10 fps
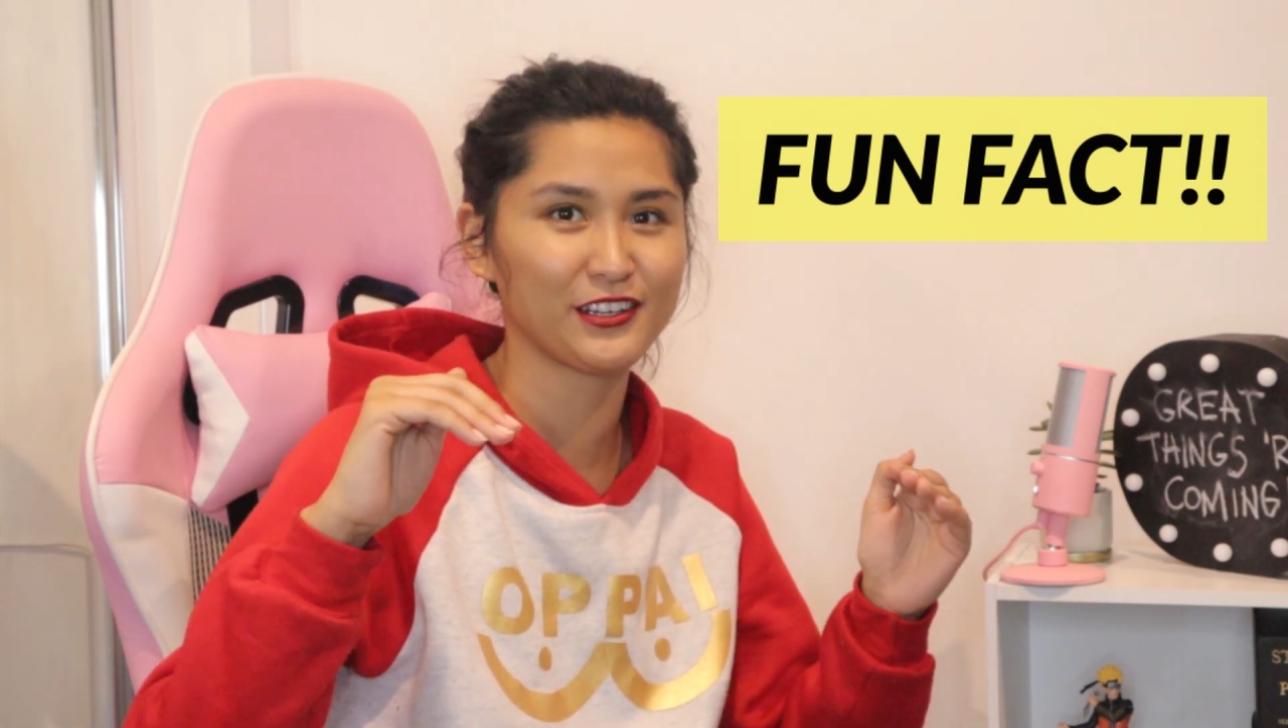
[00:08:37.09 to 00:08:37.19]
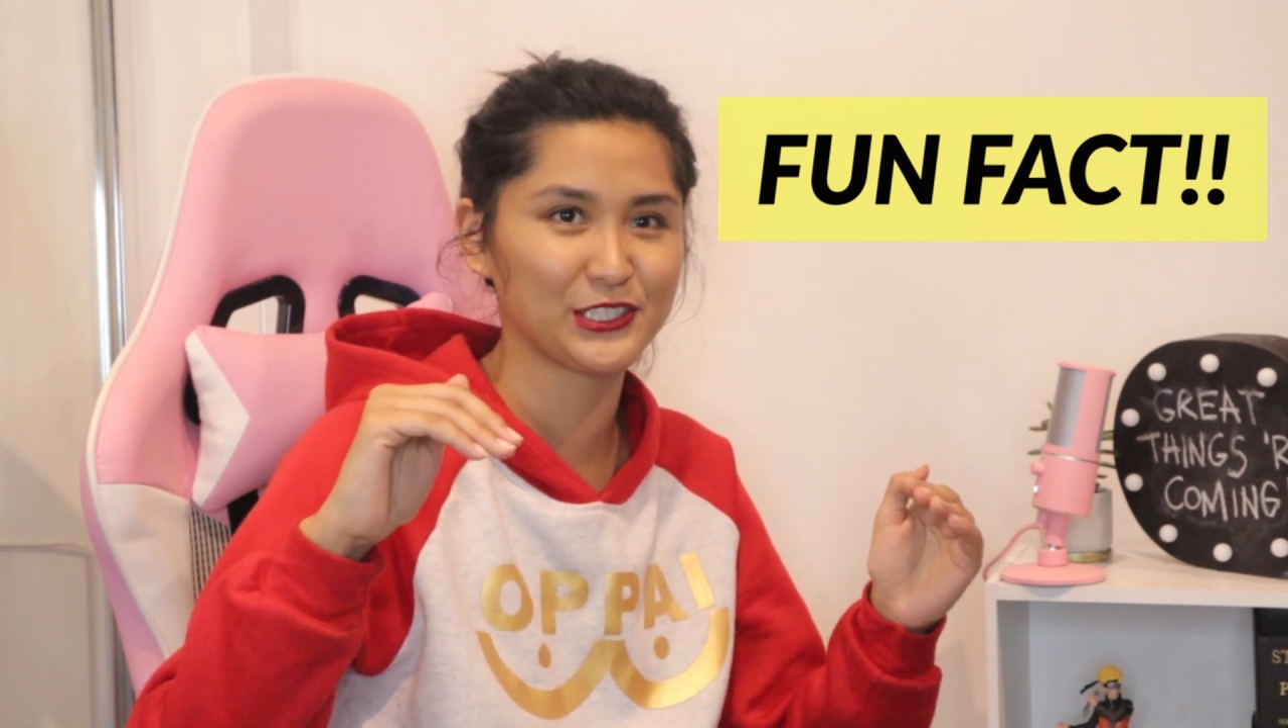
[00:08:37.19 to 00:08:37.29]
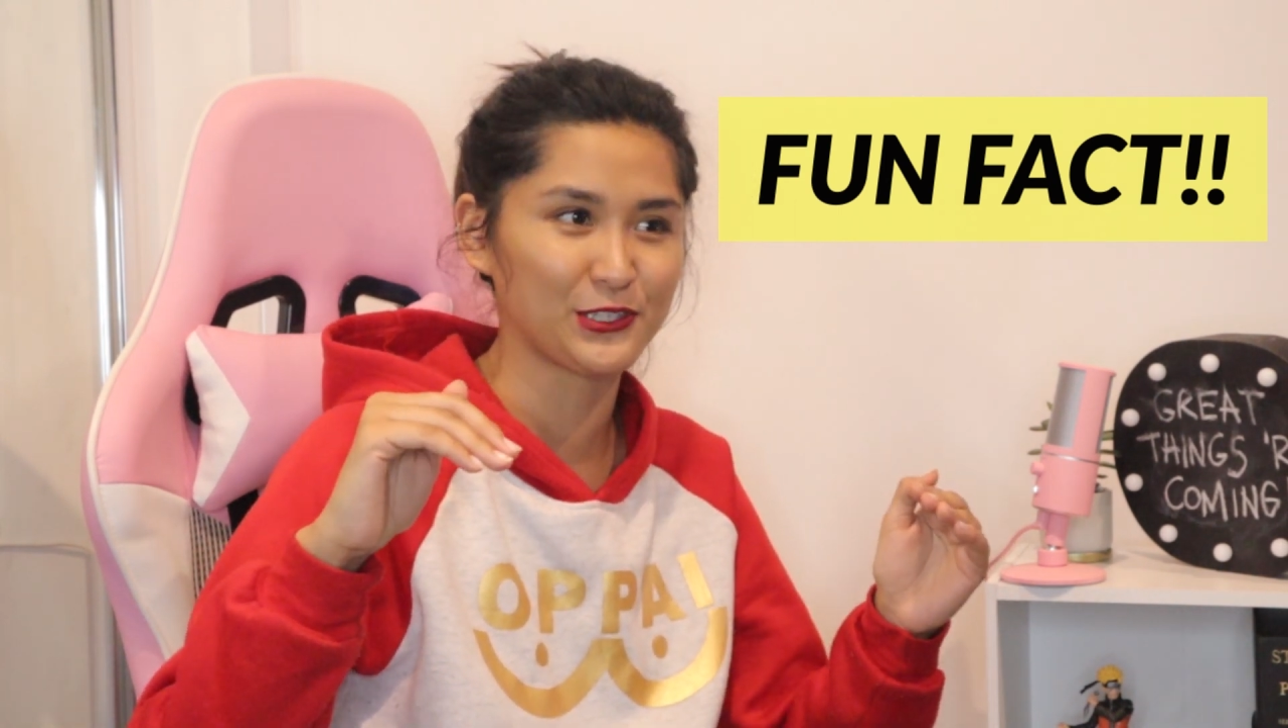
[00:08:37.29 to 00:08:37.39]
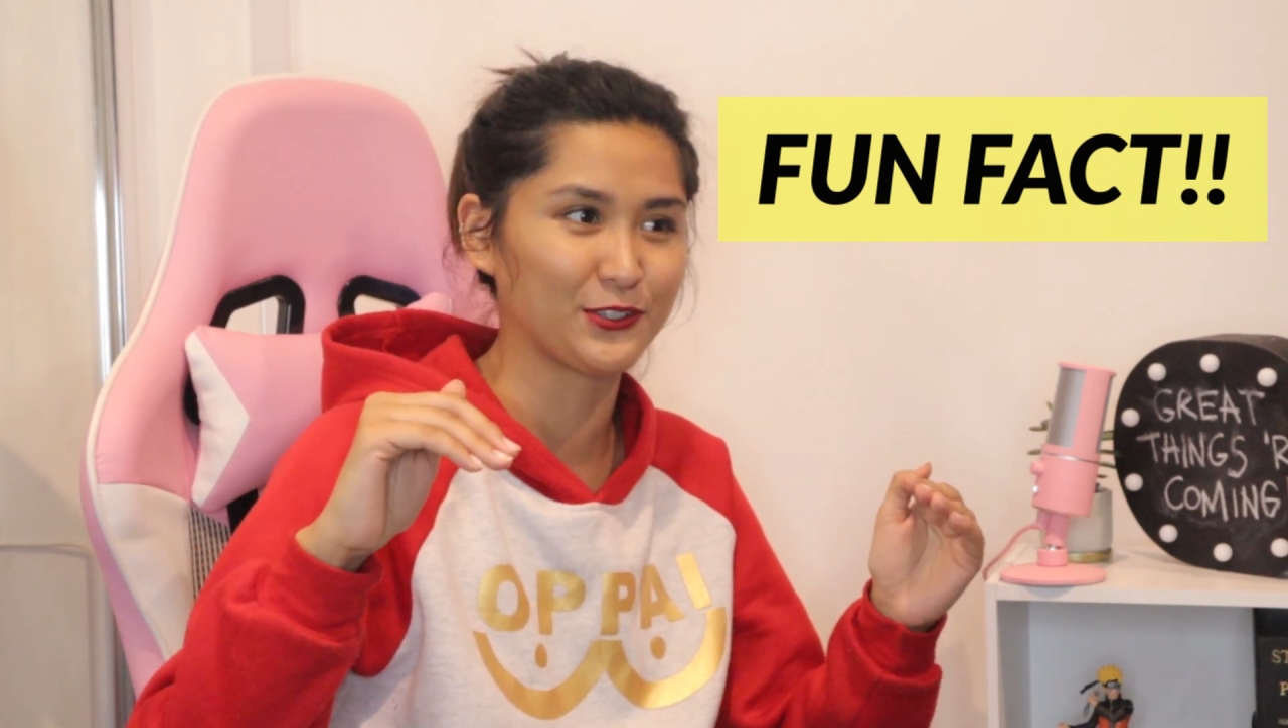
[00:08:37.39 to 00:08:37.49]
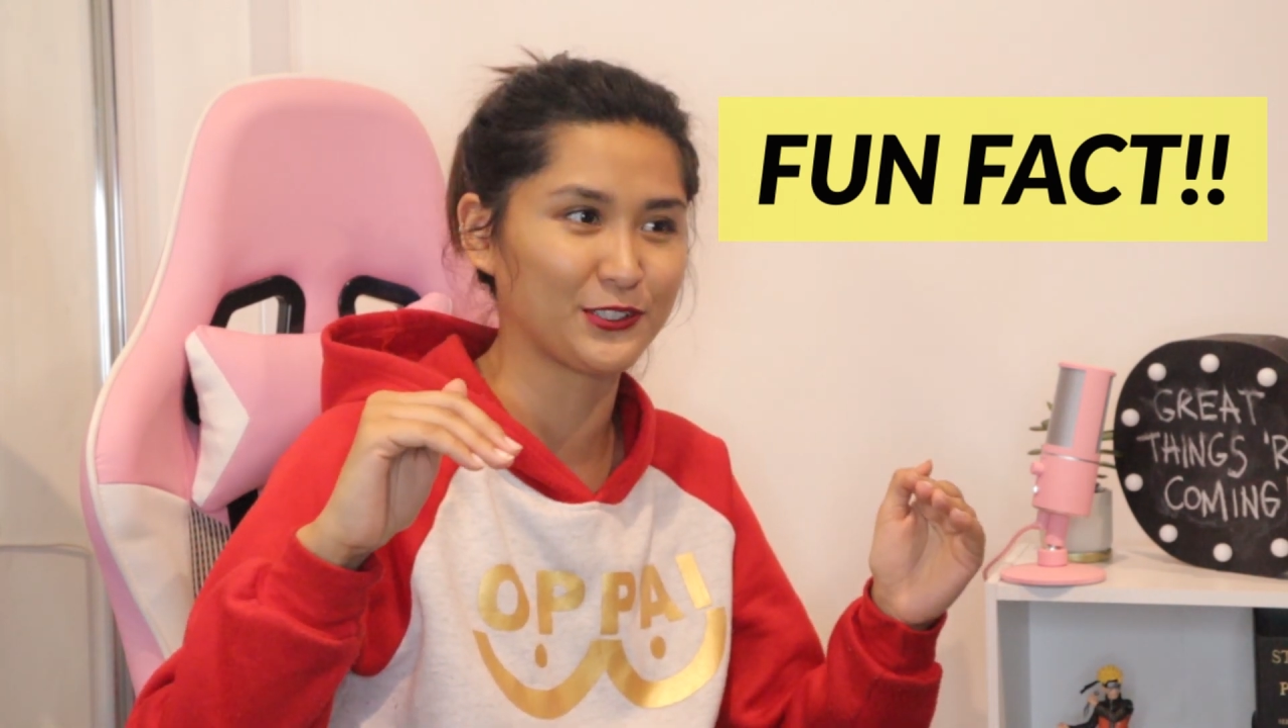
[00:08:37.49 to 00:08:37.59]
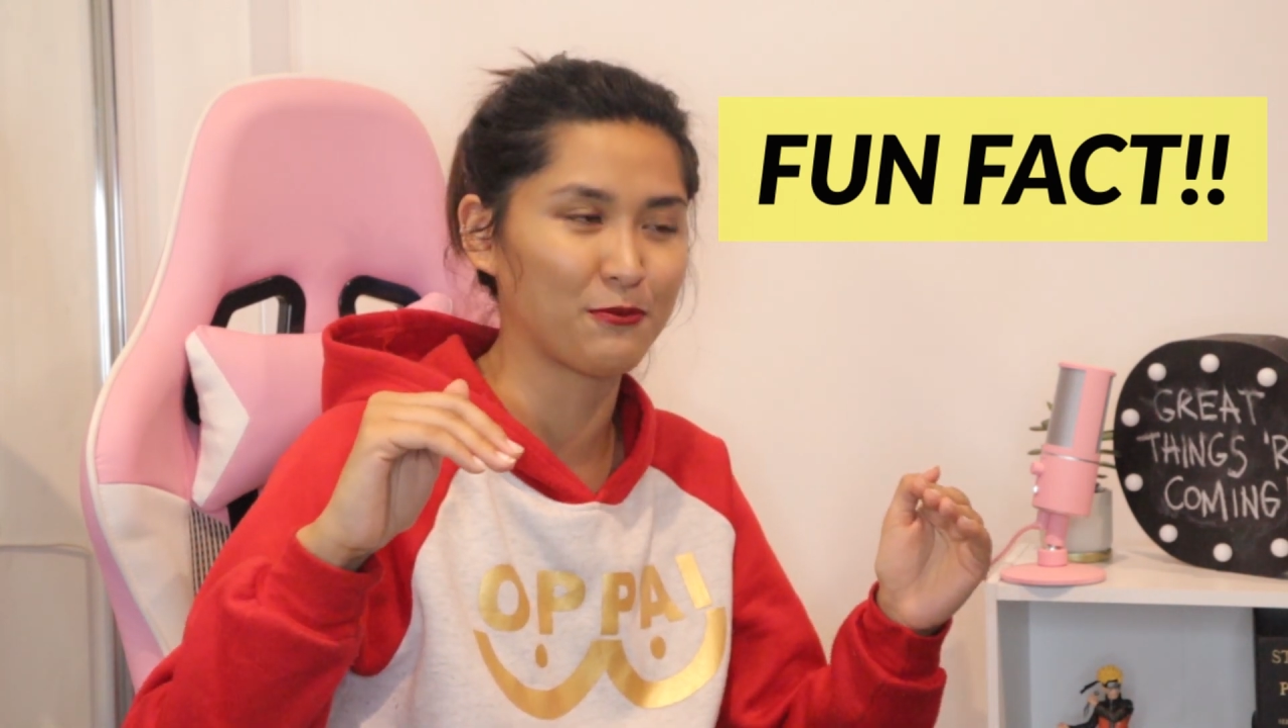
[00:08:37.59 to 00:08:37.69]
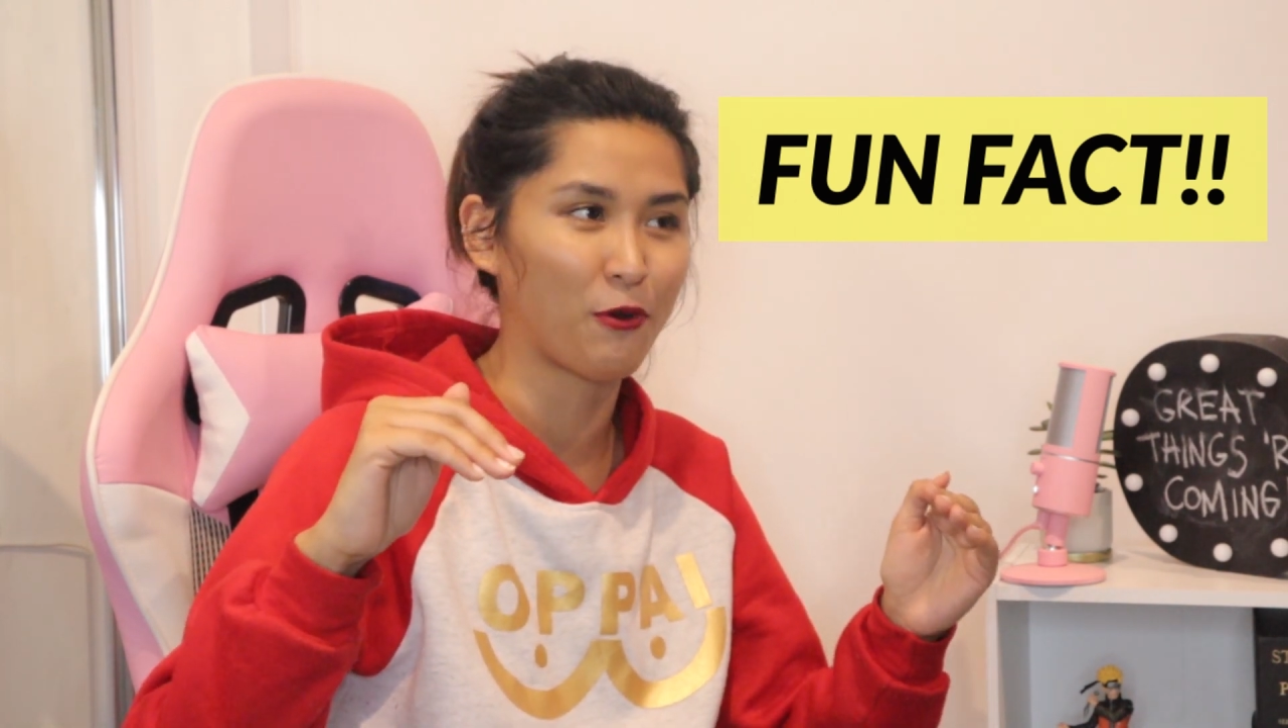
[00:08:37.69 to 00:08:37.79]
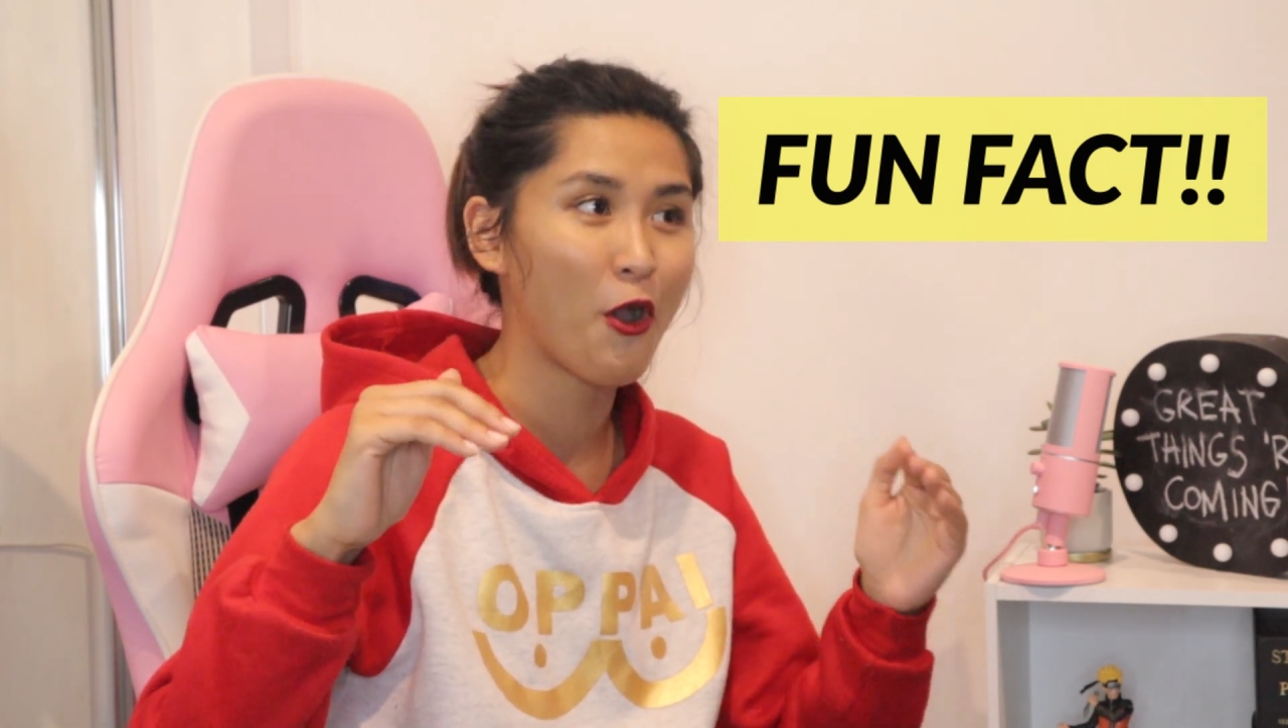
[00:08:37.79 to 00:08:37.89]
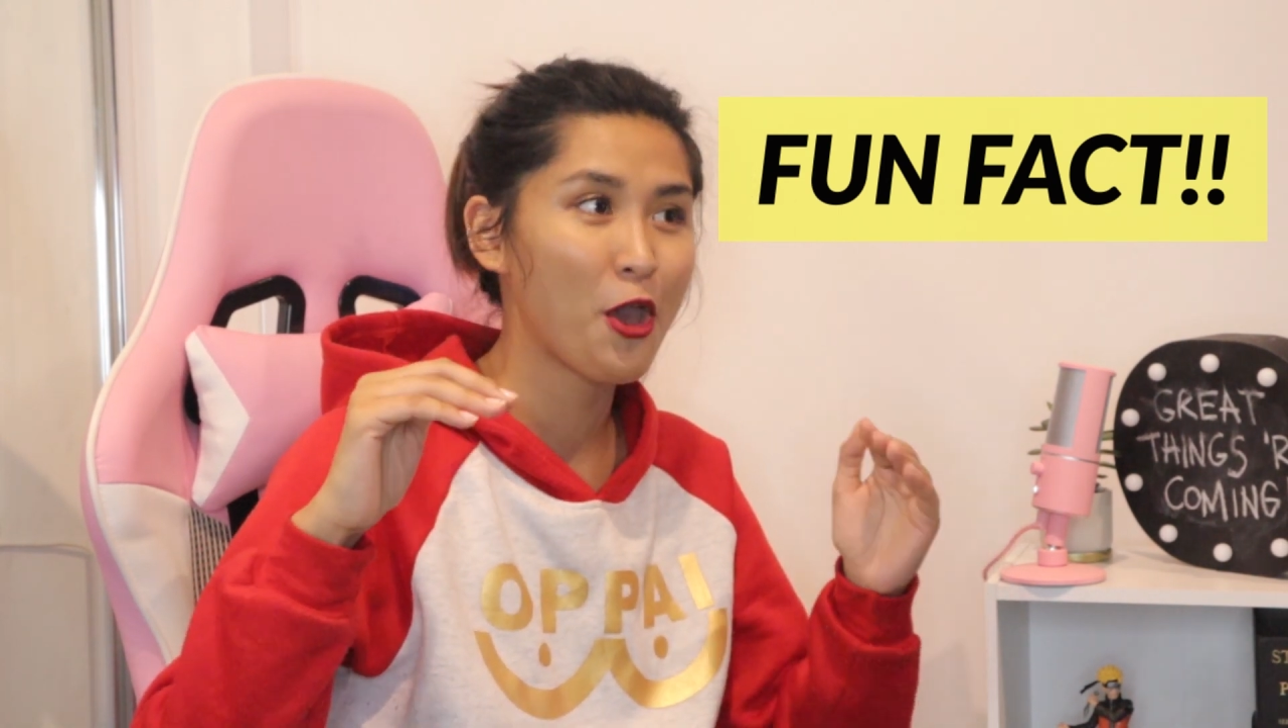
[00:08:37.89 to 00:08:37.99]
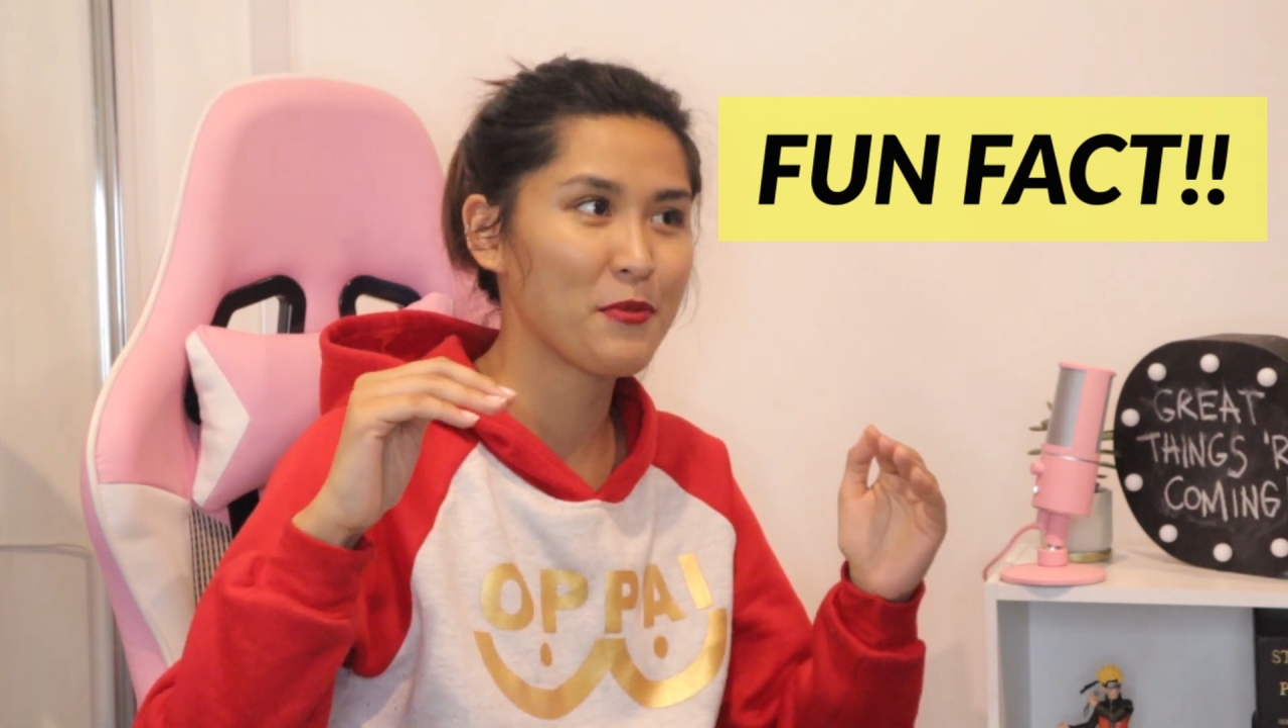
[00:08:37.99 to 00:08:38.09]

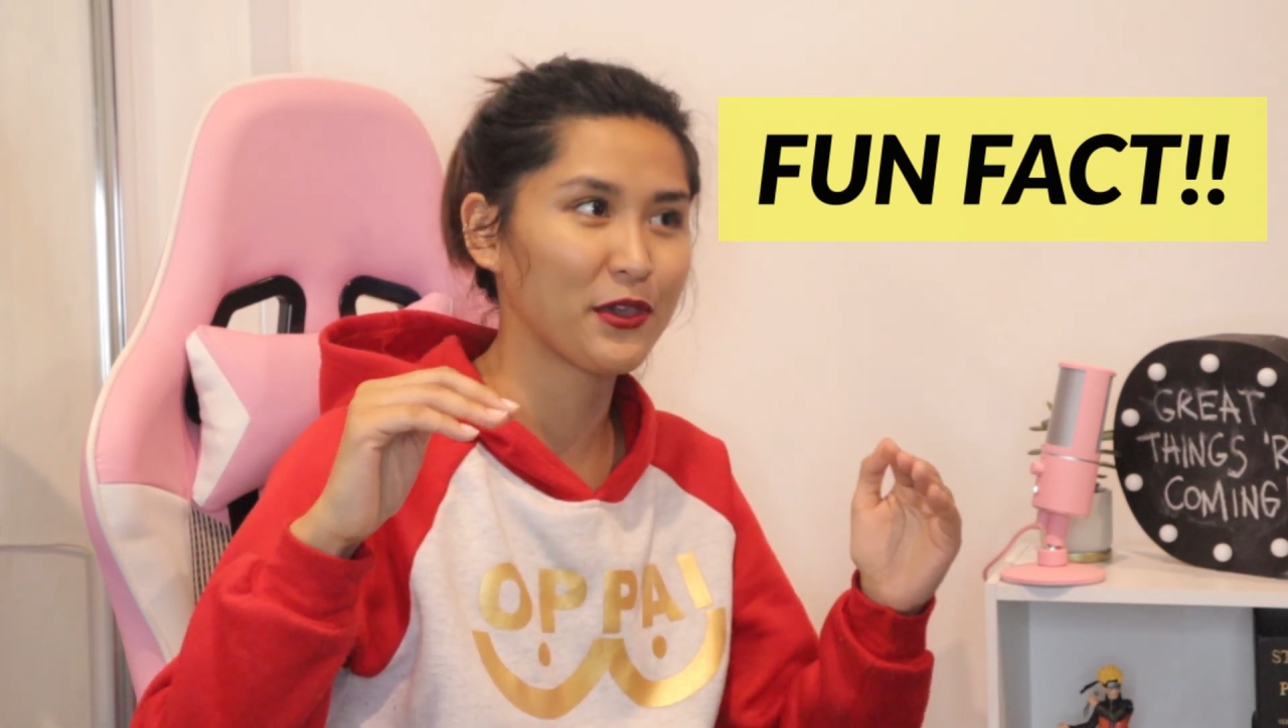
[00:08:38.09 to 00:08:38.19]
Crisostomo,